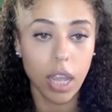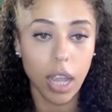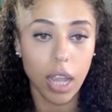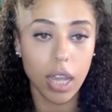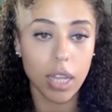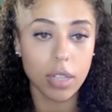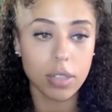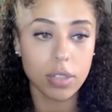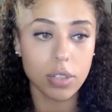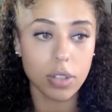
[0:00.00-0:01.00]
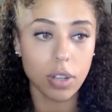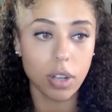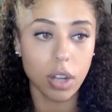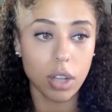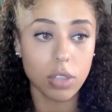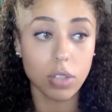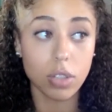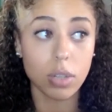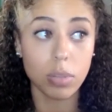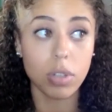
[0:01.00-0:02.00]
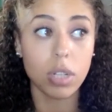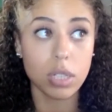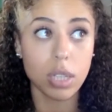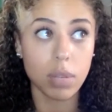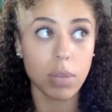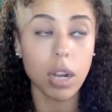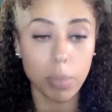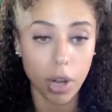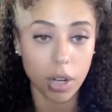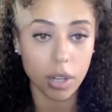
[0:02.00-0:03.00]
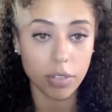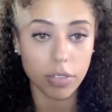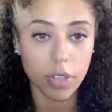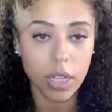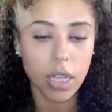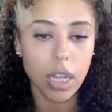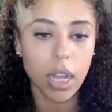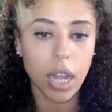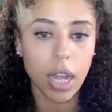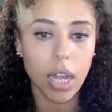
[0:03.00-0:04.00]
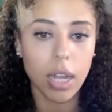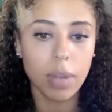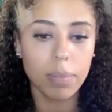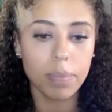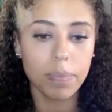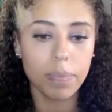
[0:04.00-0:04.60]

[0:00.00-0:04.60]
and also the communities that I'm not a part of. And